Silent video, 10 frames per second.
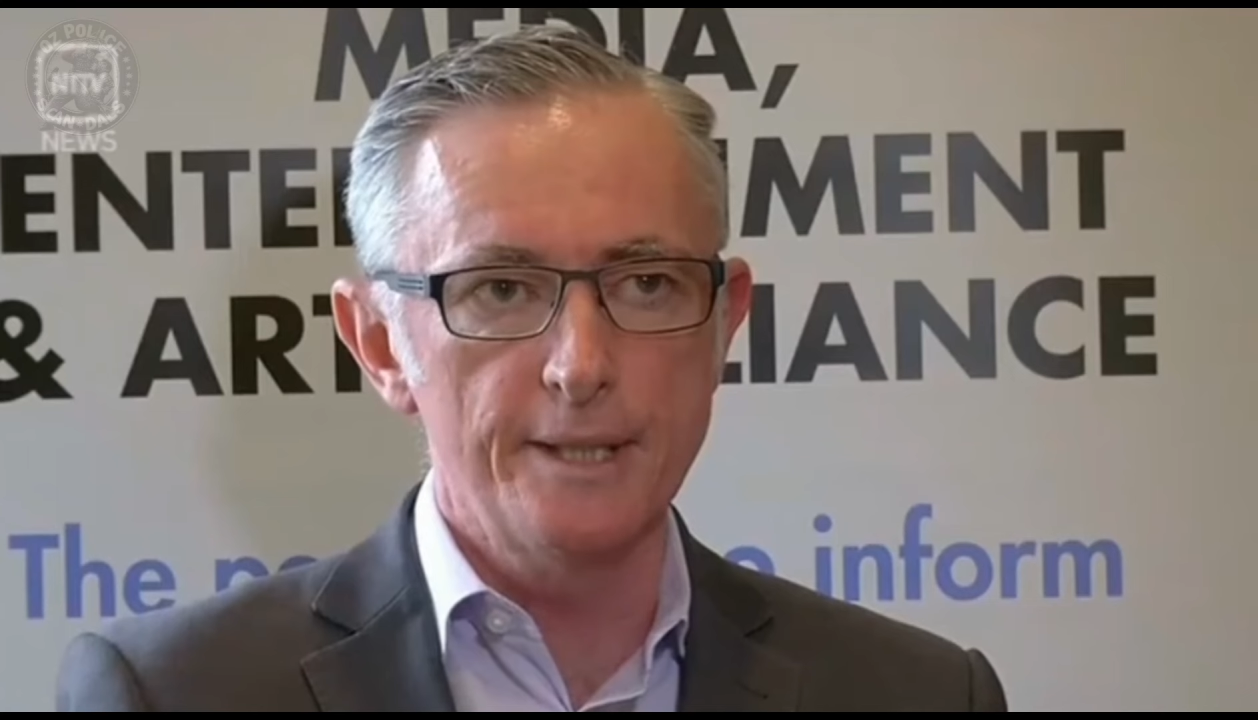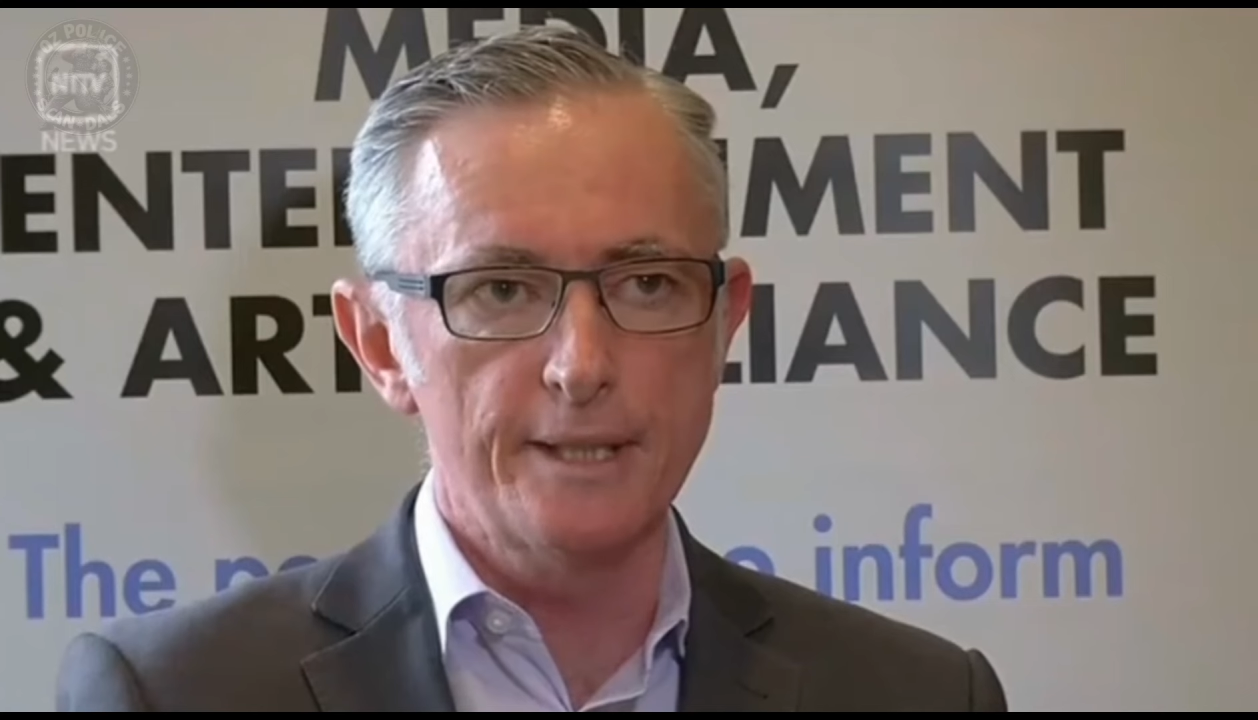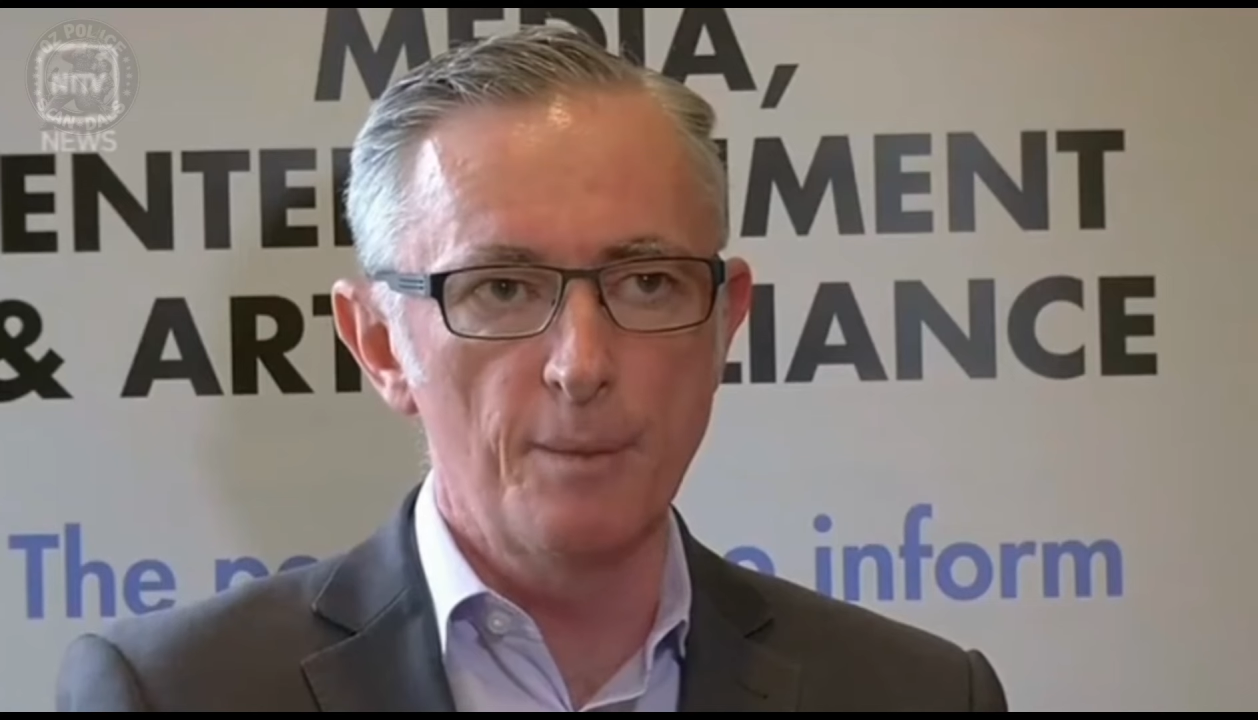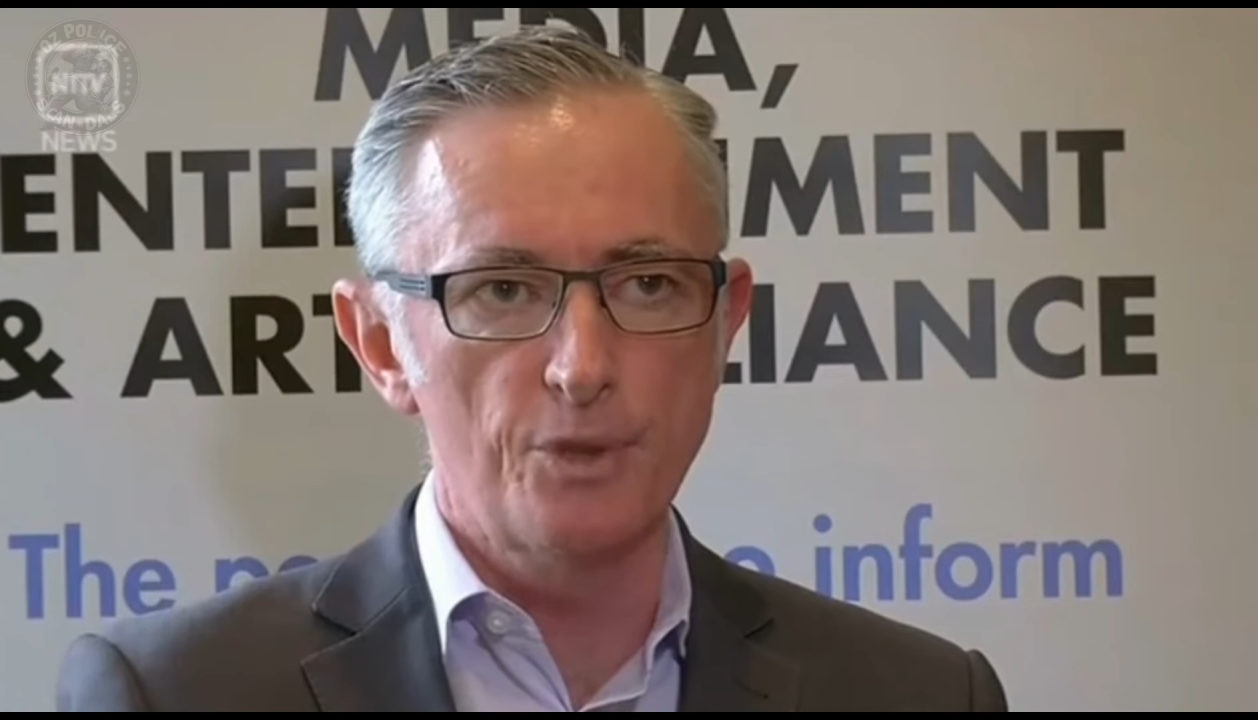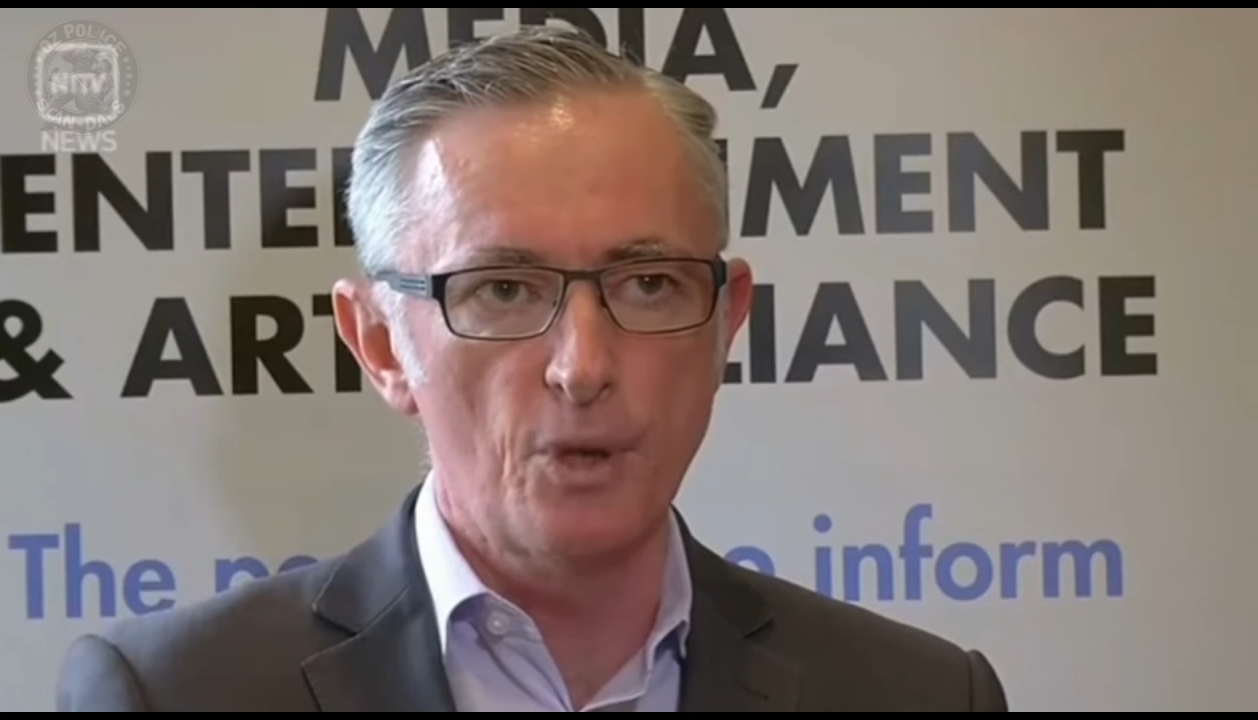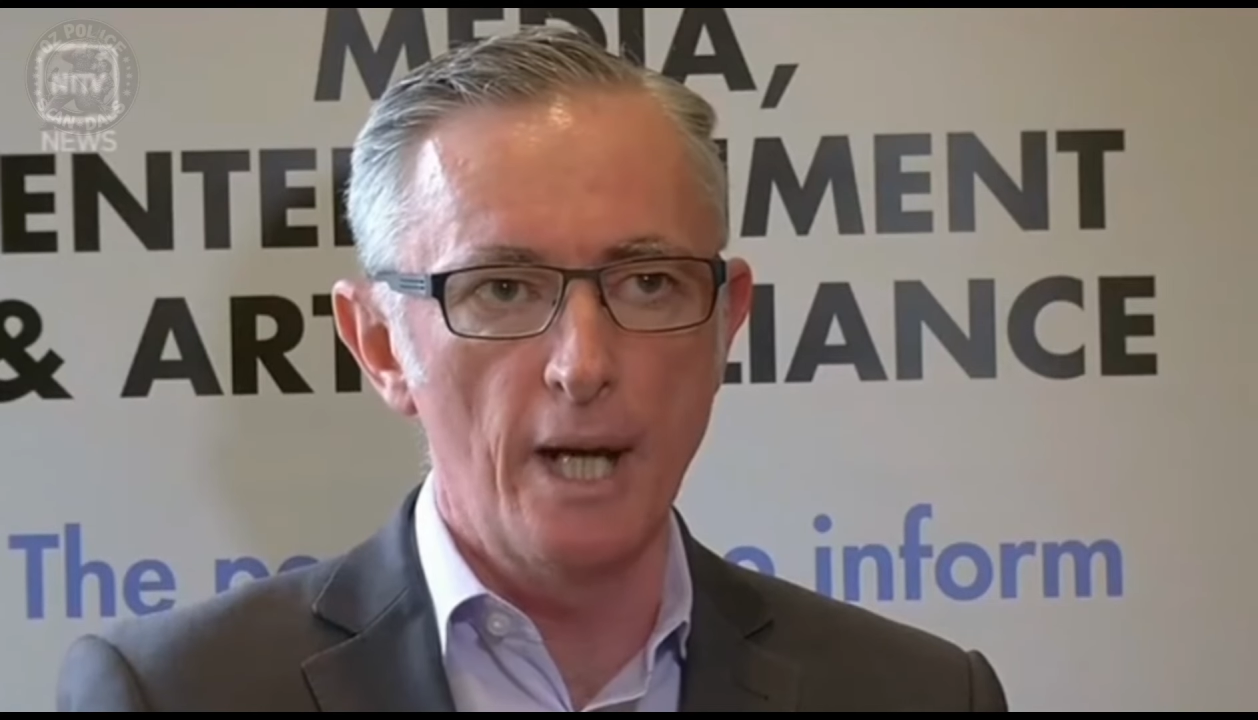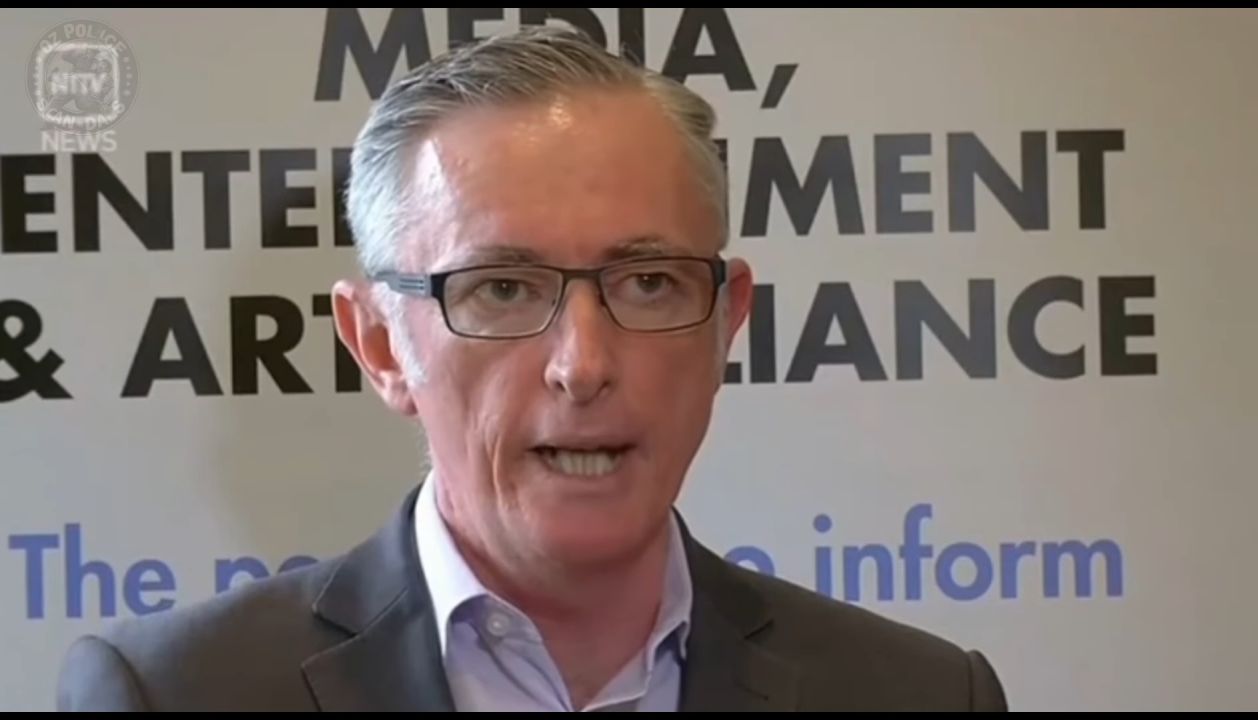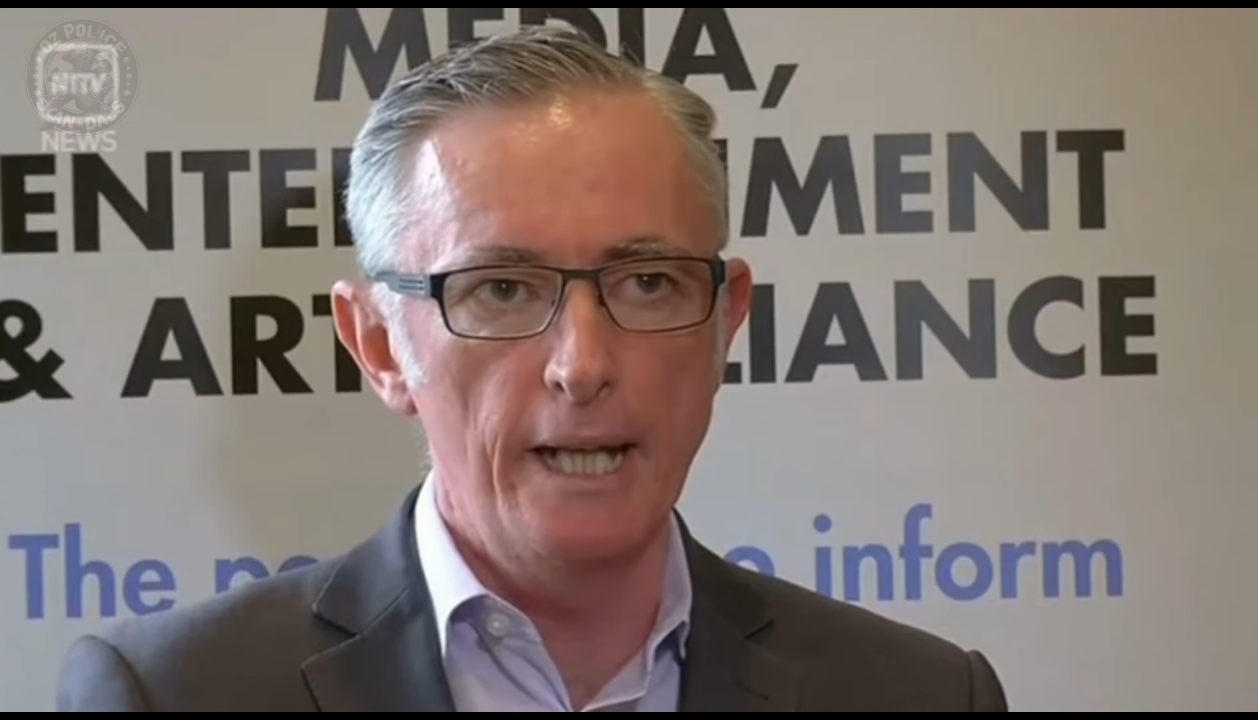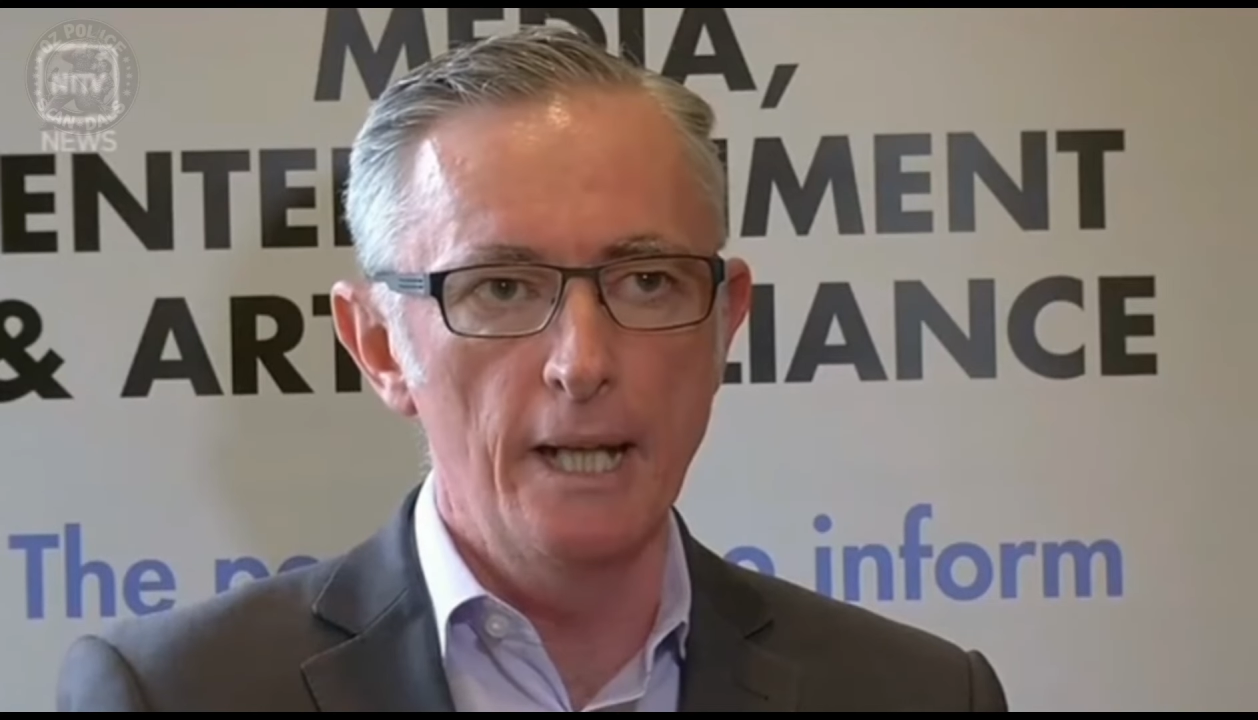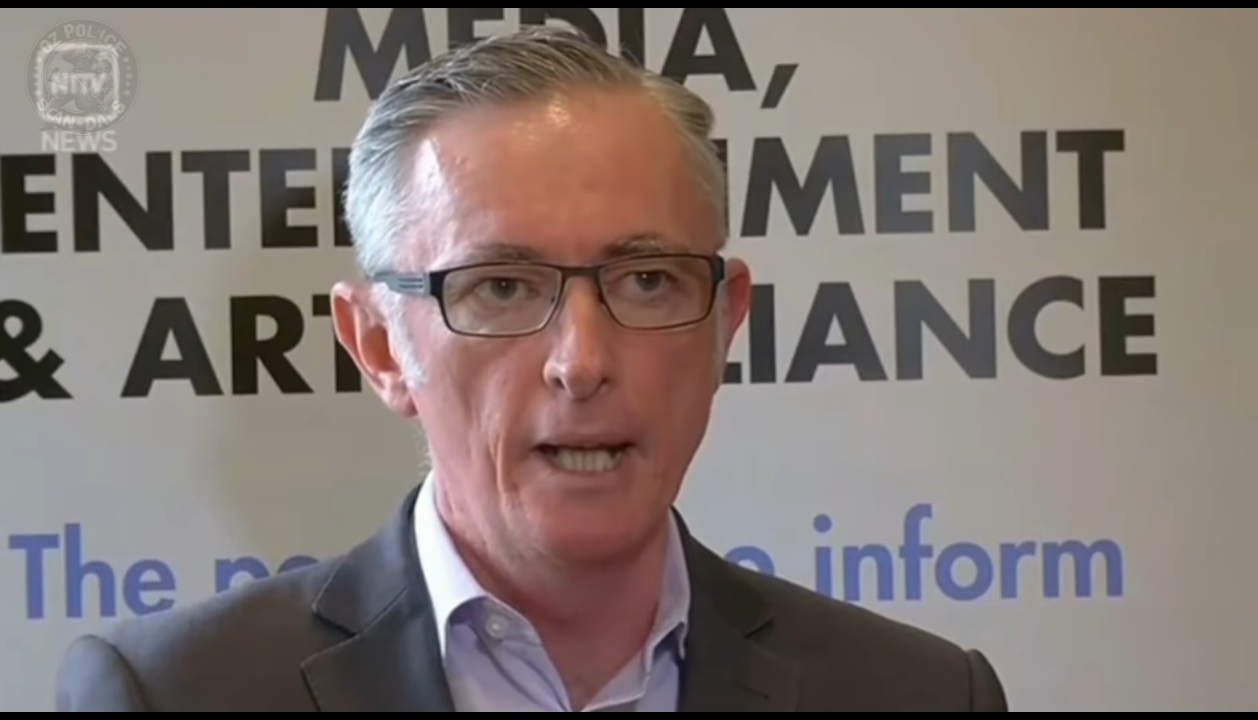some
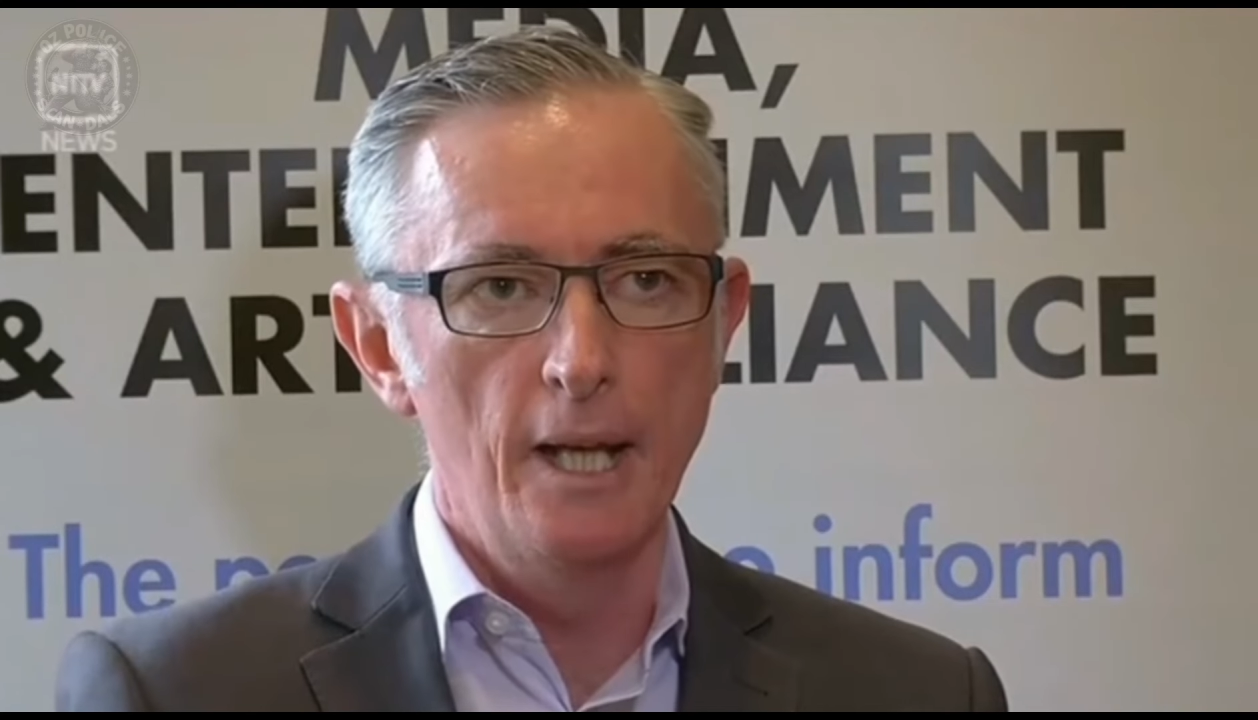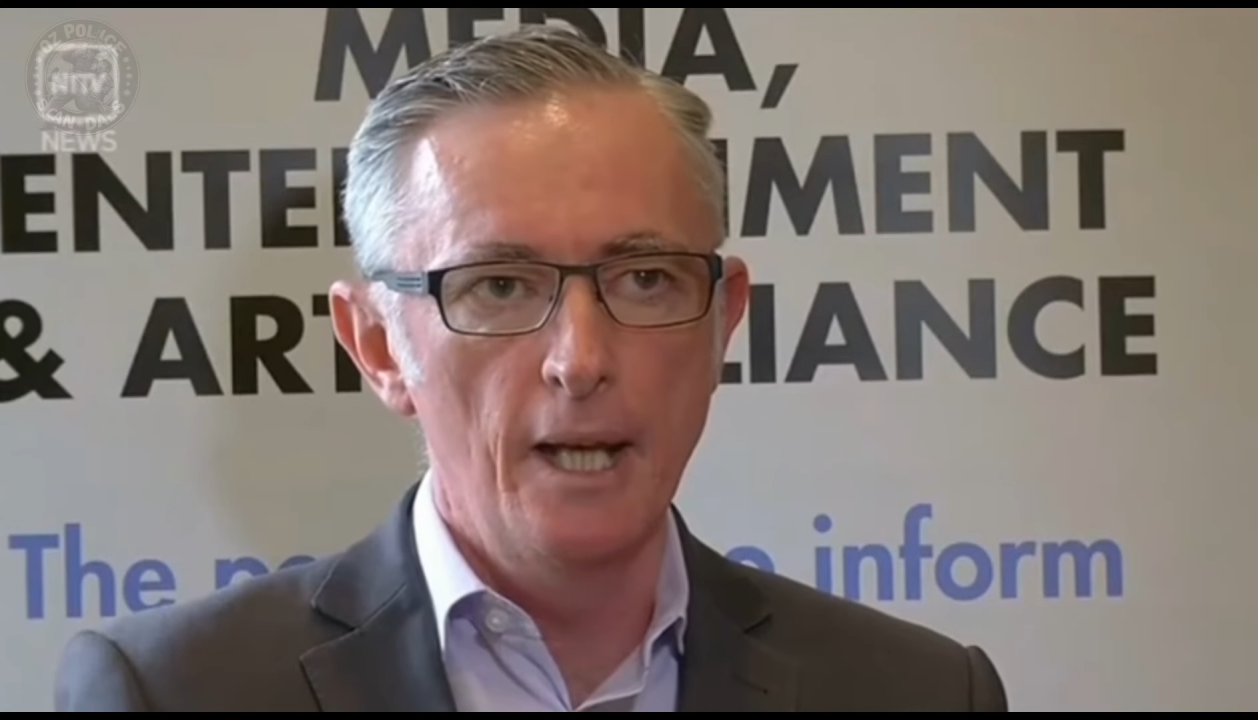training